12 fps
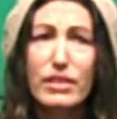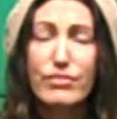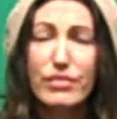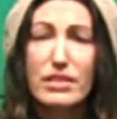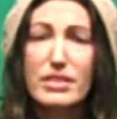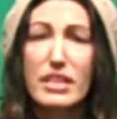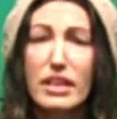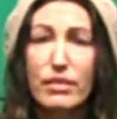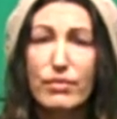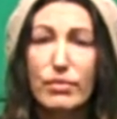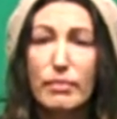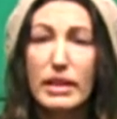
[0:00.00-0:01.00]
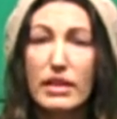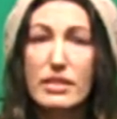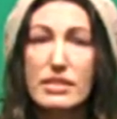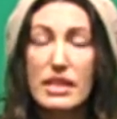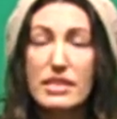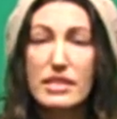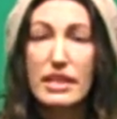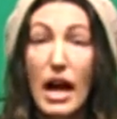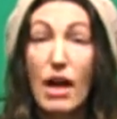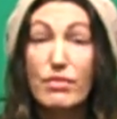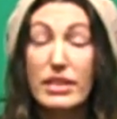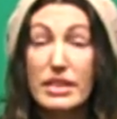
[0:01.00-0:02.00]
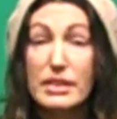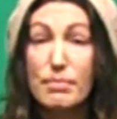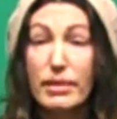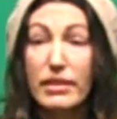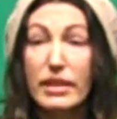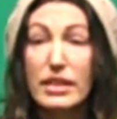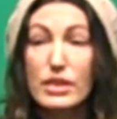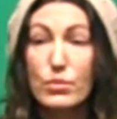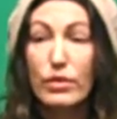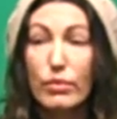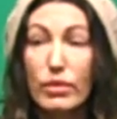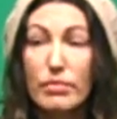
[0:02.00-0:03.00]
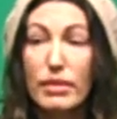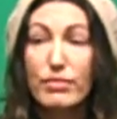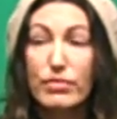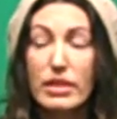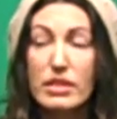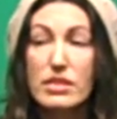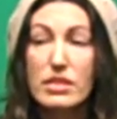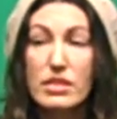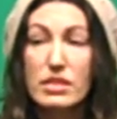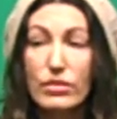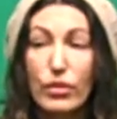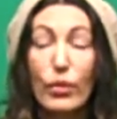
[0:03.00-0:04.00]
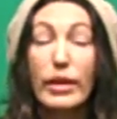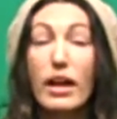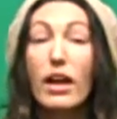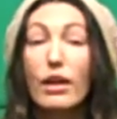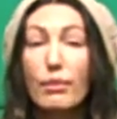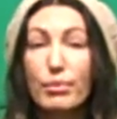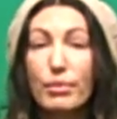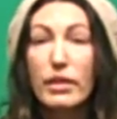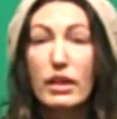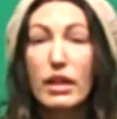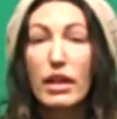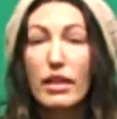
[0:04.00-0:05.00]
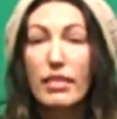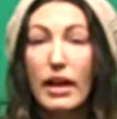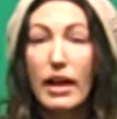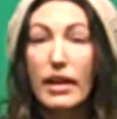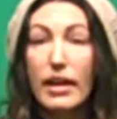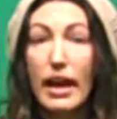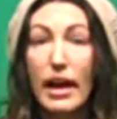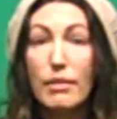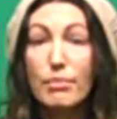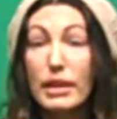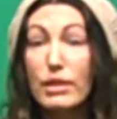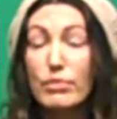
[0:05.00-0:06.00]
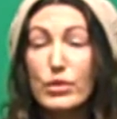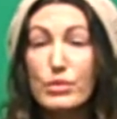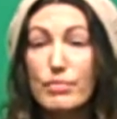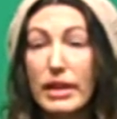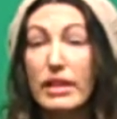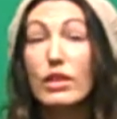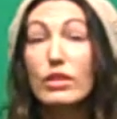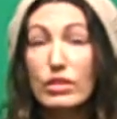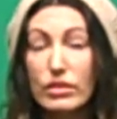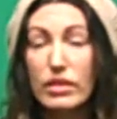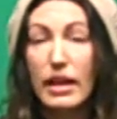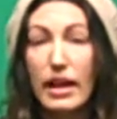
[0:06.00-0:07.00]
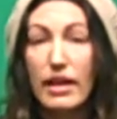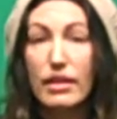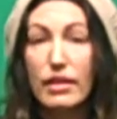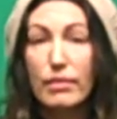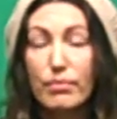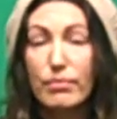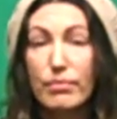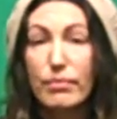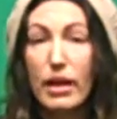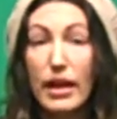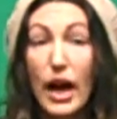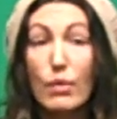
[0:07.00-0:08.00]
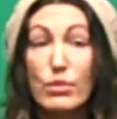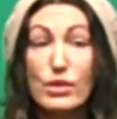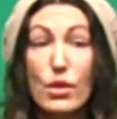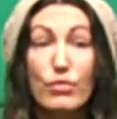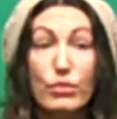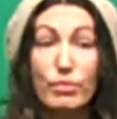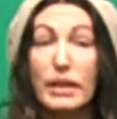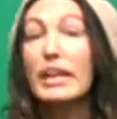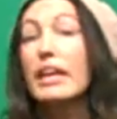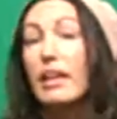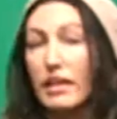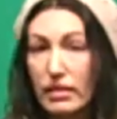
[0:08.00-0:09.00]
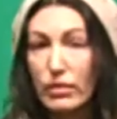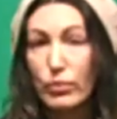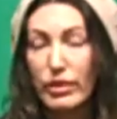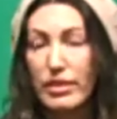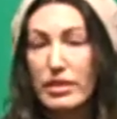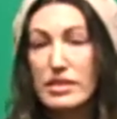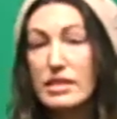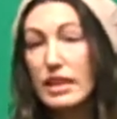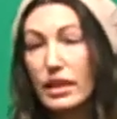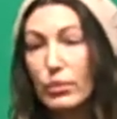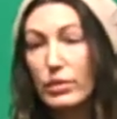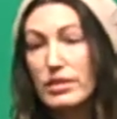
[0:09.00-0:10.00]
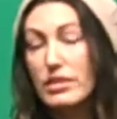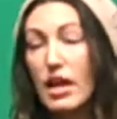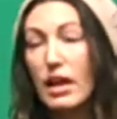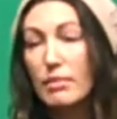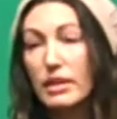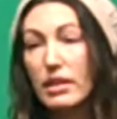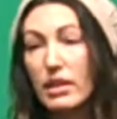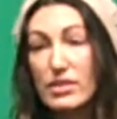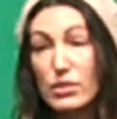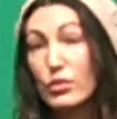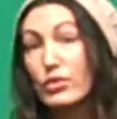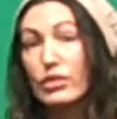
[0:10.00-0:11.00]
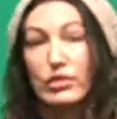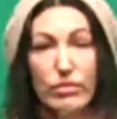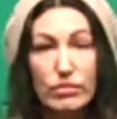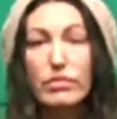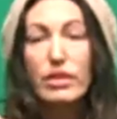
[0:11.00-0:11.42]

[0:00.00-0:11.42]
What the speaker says: confronting for me because I did have an experience with one of my friends growing up that had been abused by an uncle, and I was over playing with this kid one time, and I saw,